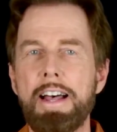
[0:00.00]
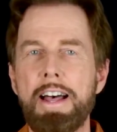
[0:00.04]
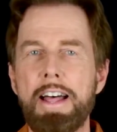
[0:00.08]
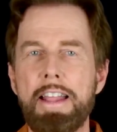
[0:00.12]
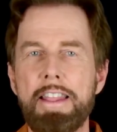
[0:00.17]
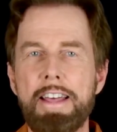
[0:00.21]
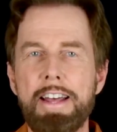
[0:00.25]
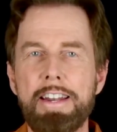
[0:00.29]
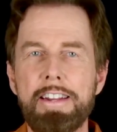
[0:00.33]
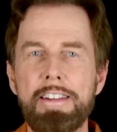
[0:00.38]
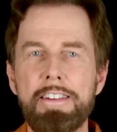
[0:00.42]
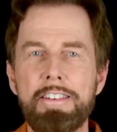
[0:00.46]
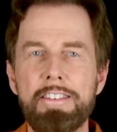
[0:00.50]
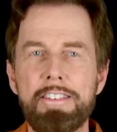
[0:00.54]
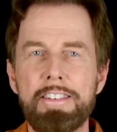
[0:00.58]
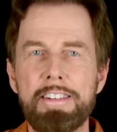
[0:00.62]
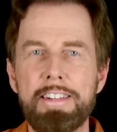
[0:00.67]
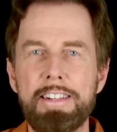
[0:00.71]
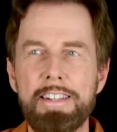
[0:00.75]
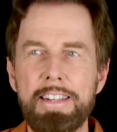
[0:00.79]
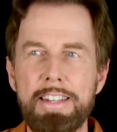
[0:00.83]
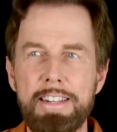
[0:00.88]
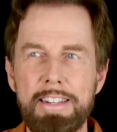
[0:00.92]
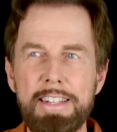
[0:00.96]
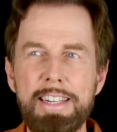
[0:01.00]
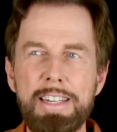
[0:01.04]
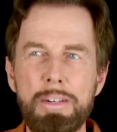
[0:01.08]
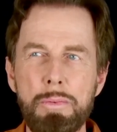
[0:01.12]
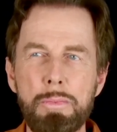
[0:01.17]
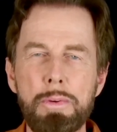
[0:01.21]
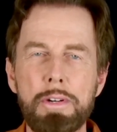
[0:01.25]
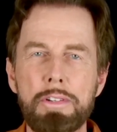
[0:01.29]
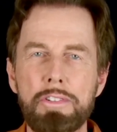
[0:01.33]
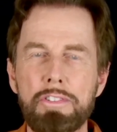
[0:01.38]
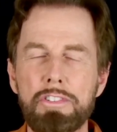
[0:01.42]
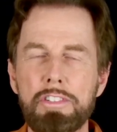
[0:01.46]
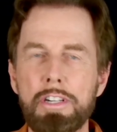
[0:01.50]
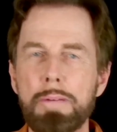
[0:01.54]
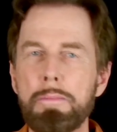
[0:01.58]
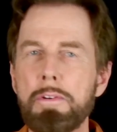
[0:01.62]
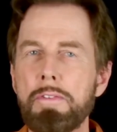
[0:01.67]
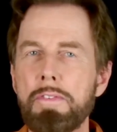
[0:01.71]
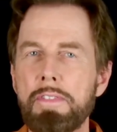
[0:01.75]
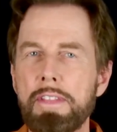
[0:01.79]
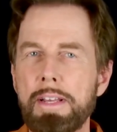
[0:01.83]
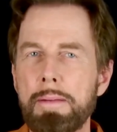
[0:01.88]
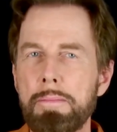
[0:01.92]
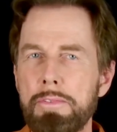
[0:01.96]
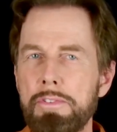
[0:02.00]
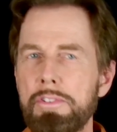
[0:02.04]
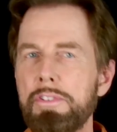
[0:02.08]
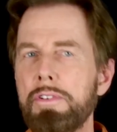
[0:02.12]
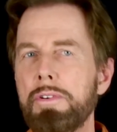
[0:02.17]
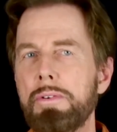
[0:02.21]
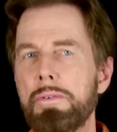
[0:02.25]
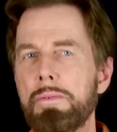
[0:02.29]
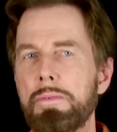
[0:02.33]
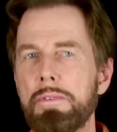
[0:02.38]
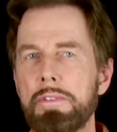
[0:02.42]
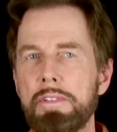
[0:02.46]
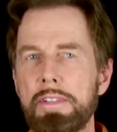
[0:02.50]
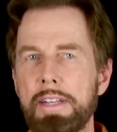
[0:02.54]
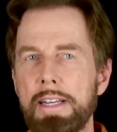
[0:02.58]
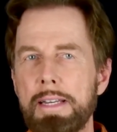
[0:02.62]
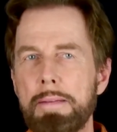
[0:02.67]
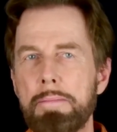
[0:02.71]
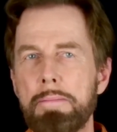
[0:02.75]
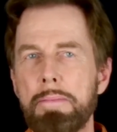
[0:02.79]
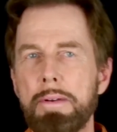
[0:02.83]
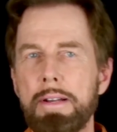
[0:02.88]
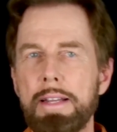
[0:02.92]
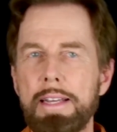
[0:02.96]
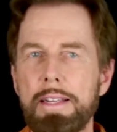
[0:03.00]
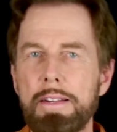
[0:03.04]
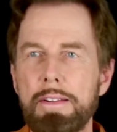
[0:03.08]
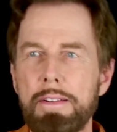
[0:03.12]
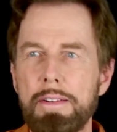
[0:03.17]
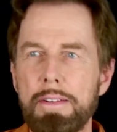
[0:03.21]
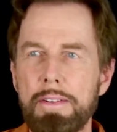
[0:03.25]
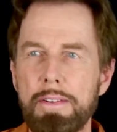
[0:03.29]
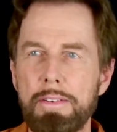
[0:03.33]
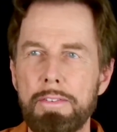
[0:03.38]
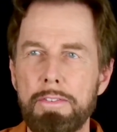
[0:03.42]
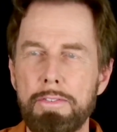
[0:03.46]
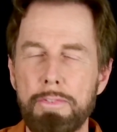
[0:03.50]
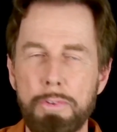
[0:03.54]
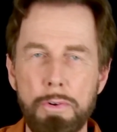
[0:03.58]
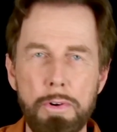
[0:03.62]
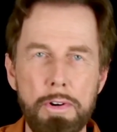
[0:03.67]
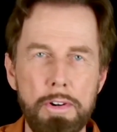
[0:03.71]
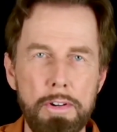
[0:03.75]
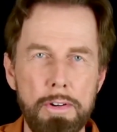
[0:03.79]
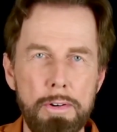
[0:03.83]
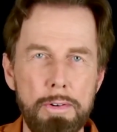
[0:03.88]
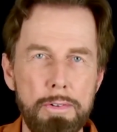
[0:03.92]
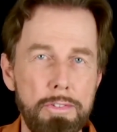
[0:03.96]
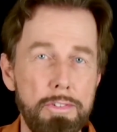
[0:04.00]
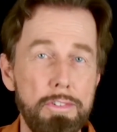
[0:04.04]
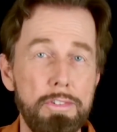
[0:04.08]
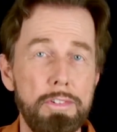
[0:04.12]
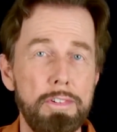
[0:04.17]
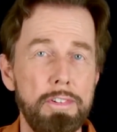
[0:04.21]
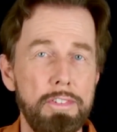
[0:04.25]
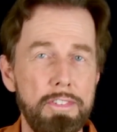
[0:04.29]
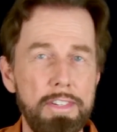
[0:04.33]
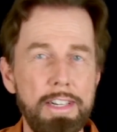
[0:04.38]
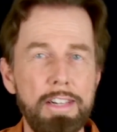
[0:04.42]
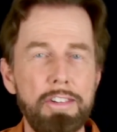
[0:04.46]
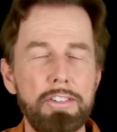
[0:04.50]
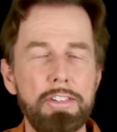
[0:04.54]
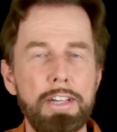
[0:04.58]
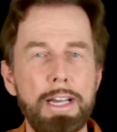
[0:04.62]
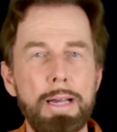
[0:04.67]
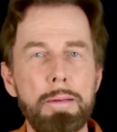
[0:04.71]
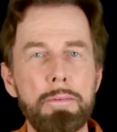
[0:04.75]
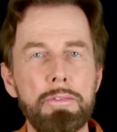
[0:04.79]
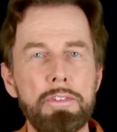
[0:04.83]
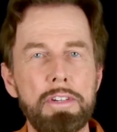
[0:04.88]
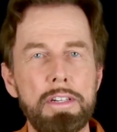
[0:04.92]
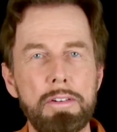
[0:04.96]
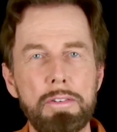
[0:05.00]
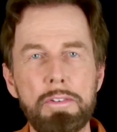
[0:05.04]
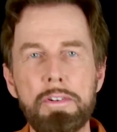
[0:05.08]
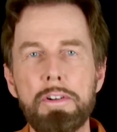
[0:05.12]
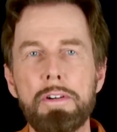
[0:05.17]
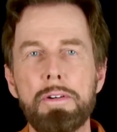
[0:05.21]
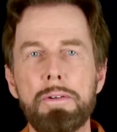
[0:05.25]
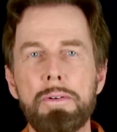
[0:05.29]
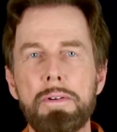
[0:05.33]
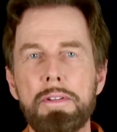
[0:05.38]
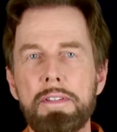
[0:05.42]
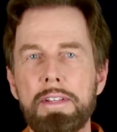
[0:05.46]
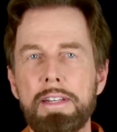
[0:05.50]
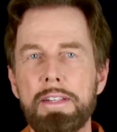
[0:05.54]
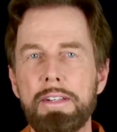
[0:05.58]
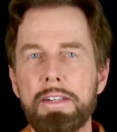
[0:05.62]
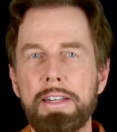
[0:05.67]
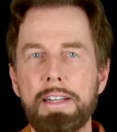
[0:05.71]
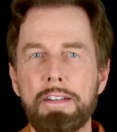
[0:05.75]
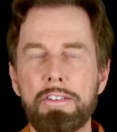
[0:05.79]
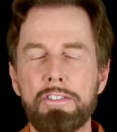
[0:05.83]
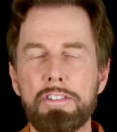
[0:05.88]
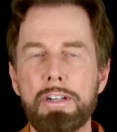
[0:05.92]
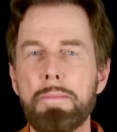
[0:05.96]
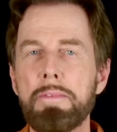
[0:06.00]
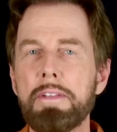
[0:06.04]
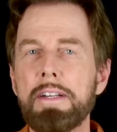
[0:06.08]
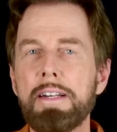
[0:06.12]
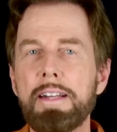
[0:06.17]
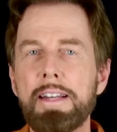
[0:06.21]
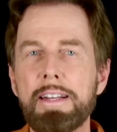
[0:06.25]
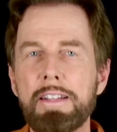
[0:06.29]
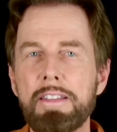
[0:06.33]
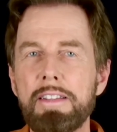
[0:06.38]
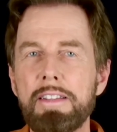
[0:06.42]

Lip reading: that is indeed what some of them do. They play 4 notes 6 times in a row, and then you get something like